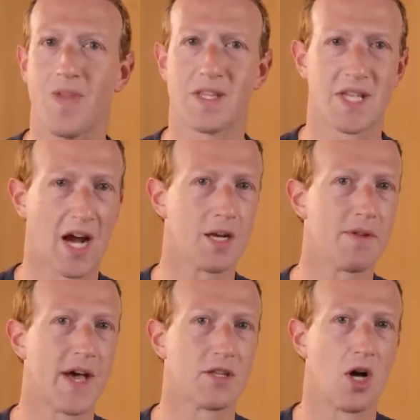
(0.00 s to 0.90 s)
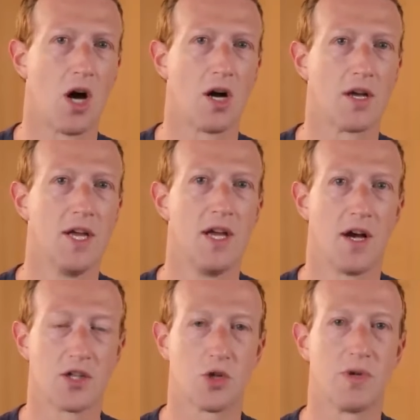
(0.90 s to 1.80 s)
It's not going to be that long
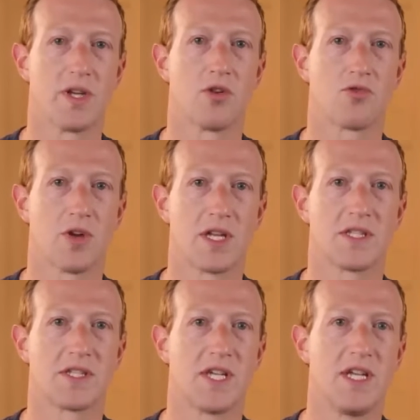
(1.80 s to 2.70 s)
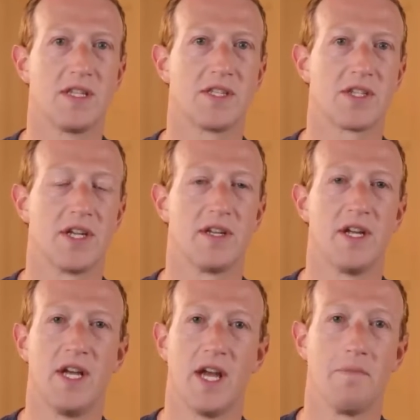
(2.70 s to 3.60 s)
until we can create scenes in
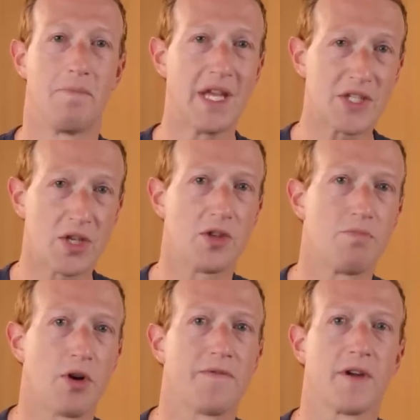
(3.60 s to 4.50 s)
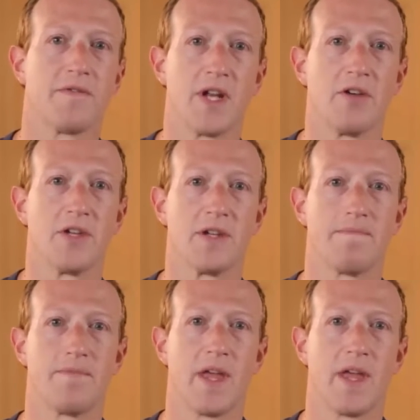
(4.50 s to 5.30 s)
basically perfect fidelity.